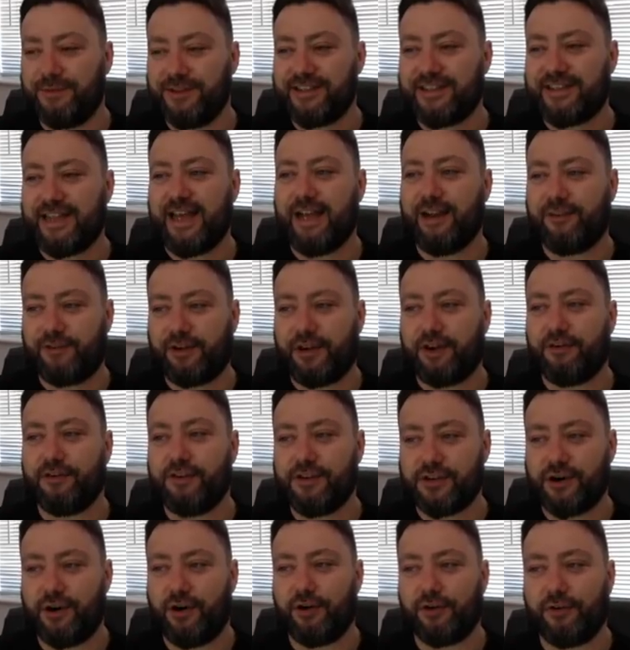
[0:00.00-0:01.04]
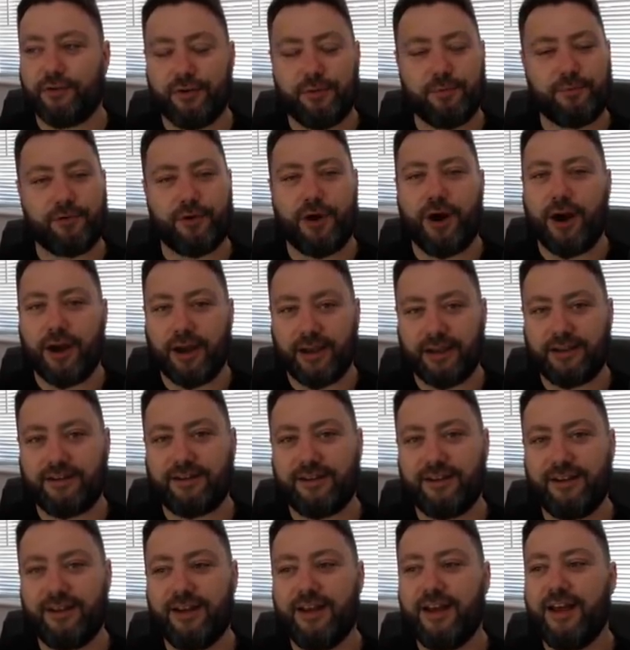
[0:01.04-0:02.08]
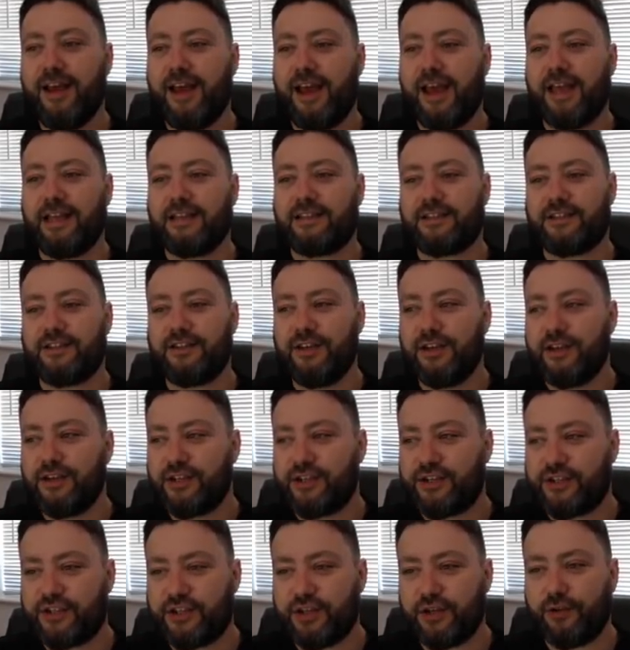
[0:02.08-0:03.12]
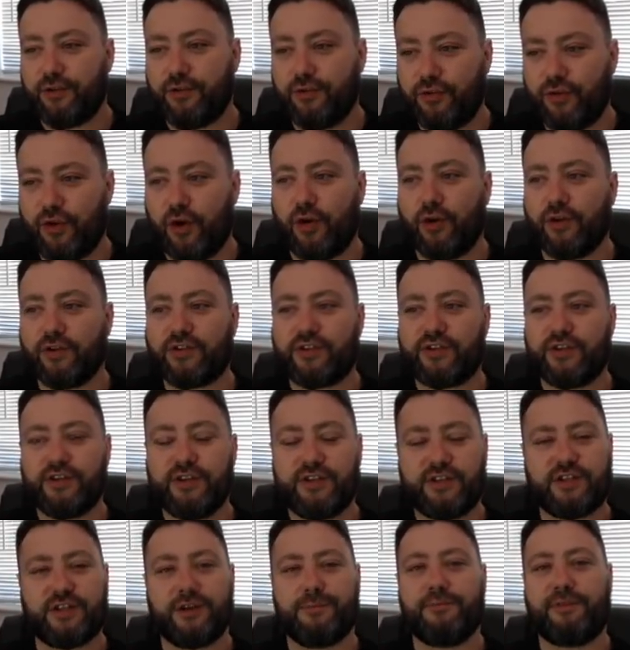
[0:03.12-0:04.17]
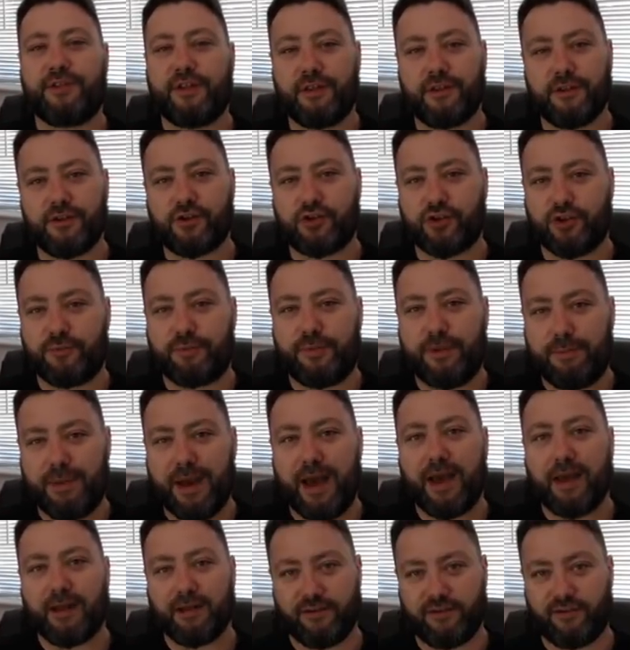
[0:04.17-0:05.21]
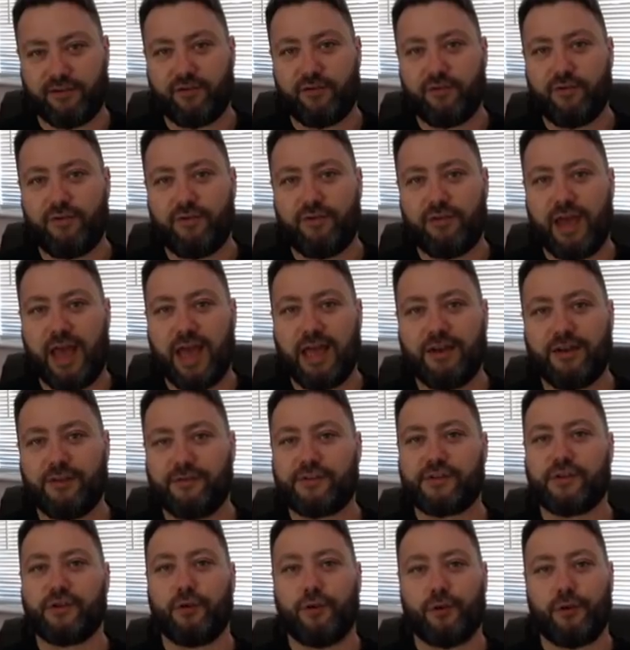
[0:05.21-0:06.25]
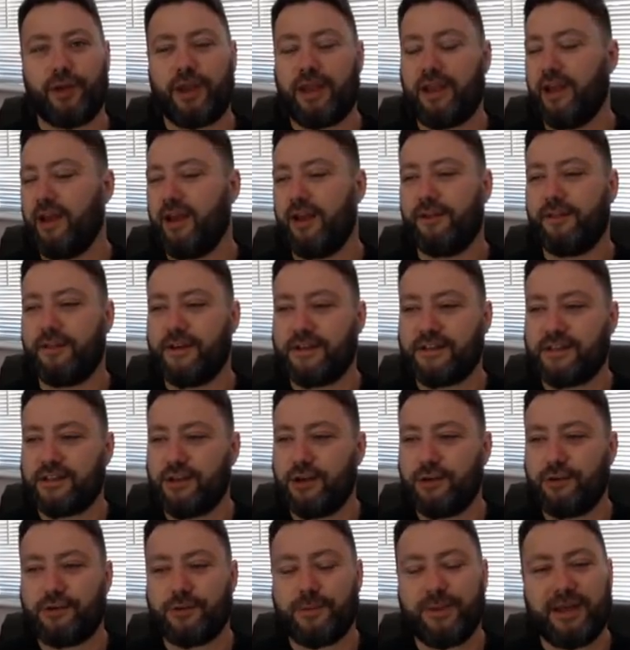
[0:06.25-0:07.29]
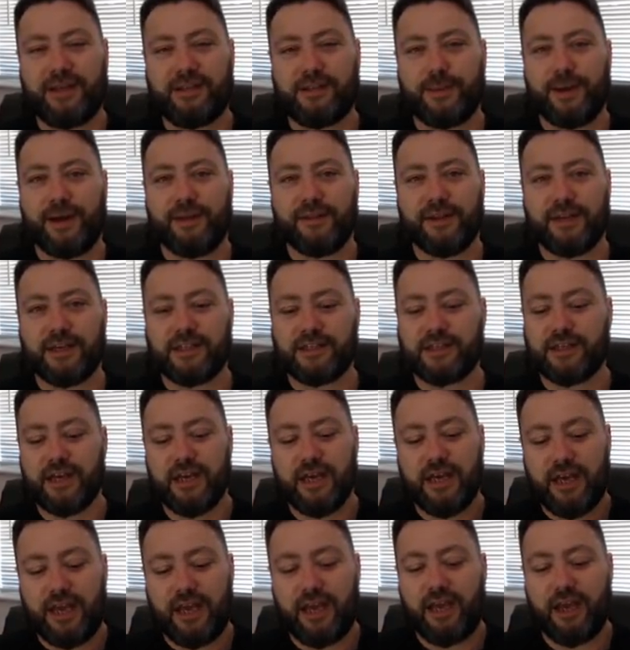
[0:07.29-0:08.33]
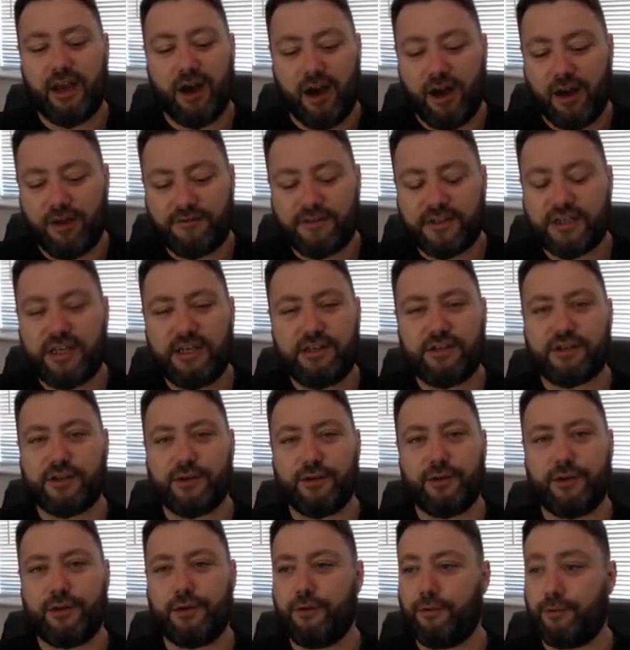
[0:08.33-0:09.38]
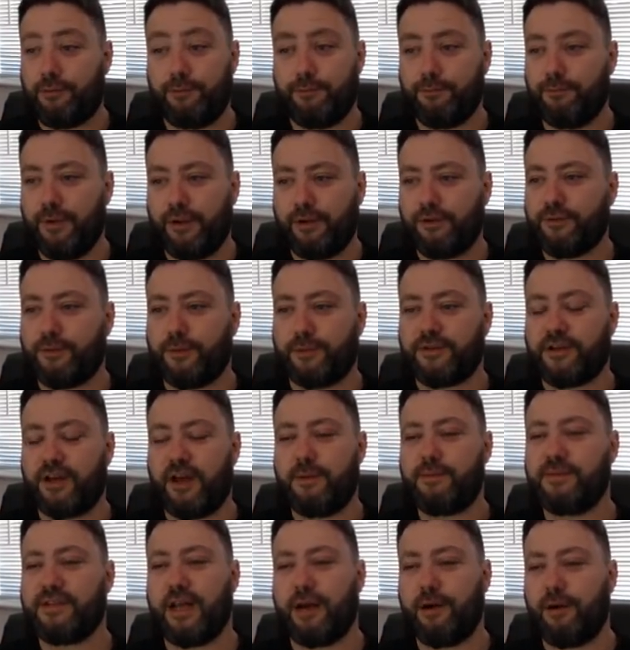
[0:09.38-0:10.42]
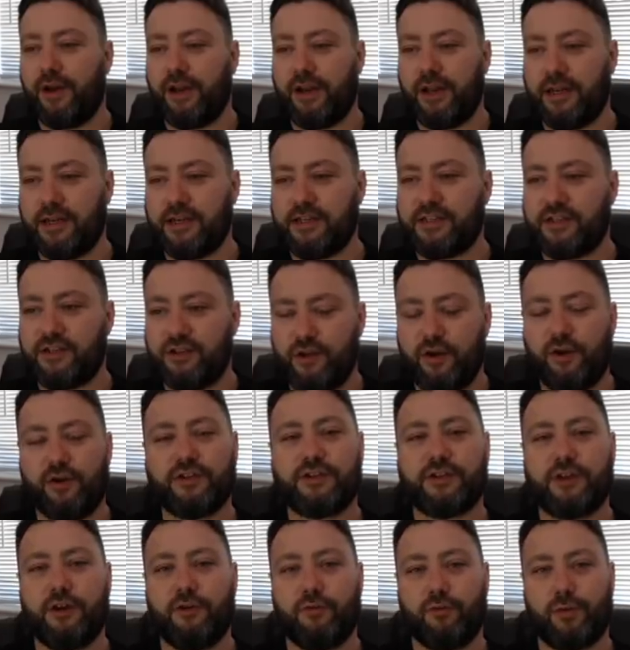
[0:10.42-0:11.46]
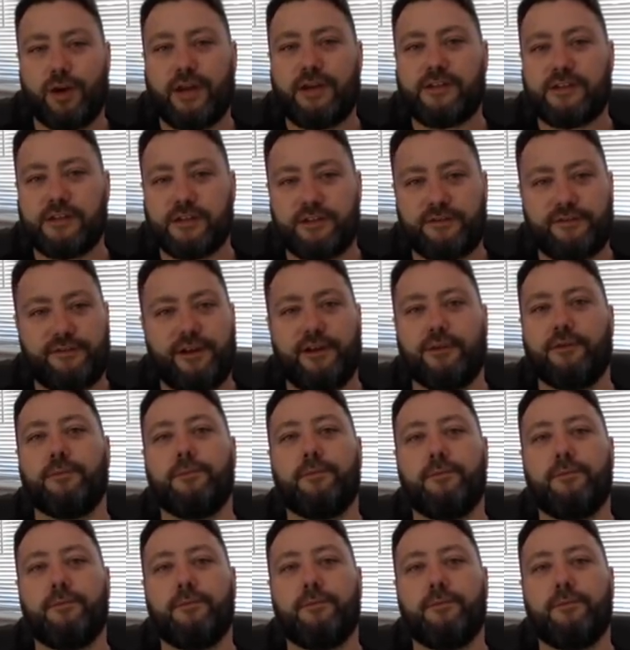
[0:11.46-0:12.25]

tale of courage, honour and pride, it's still not something that should be banned. End of story. There's no debate about this. I've seen Zulu multiple times now, and it is not a racist film.